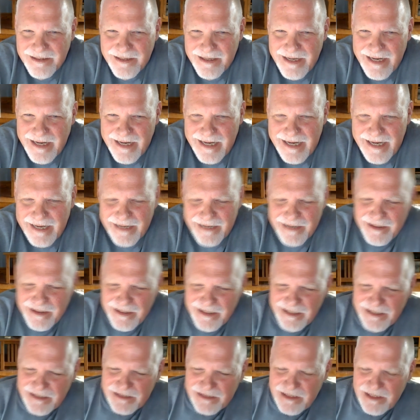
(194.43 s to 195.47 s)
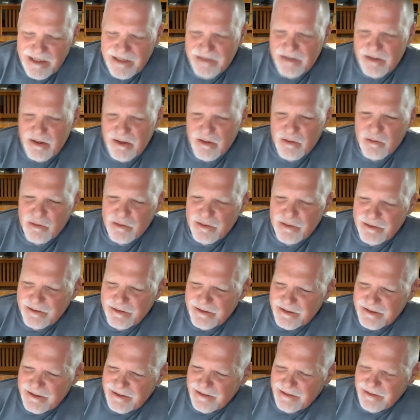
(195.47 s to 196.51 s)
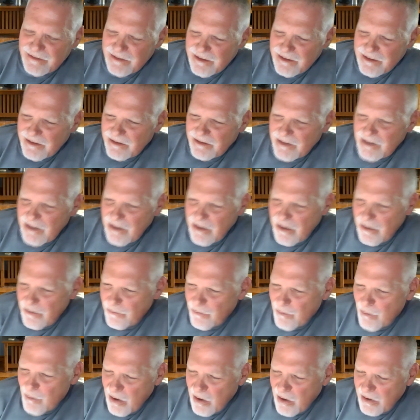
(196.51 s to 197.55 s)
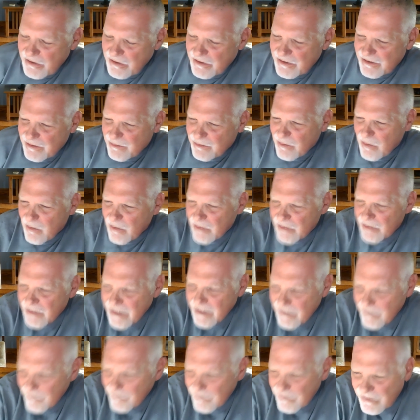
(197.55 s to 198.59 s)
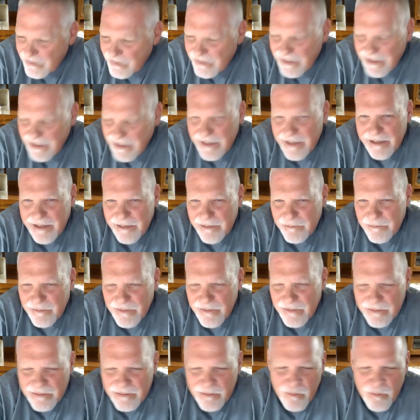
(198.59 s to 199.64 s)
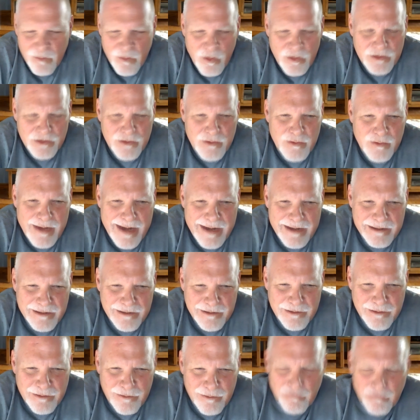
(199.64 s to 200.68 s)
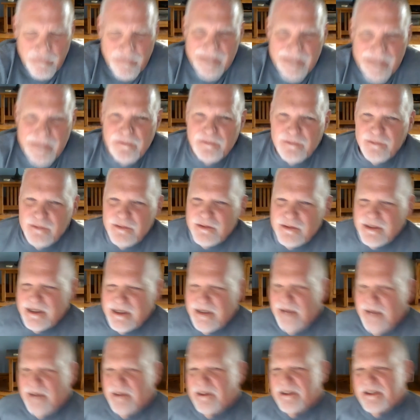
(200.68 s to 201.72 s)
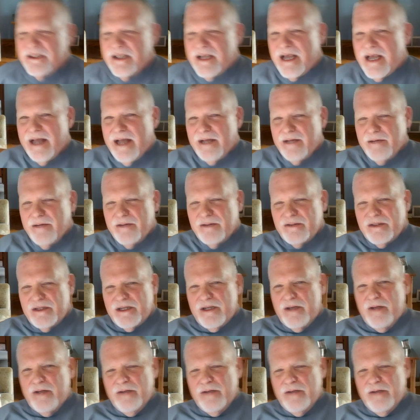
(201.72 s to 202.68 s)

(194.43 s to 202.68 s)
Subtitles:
And socialist and other Marxists mostly, and more attracted to the revolutionary side of stuff.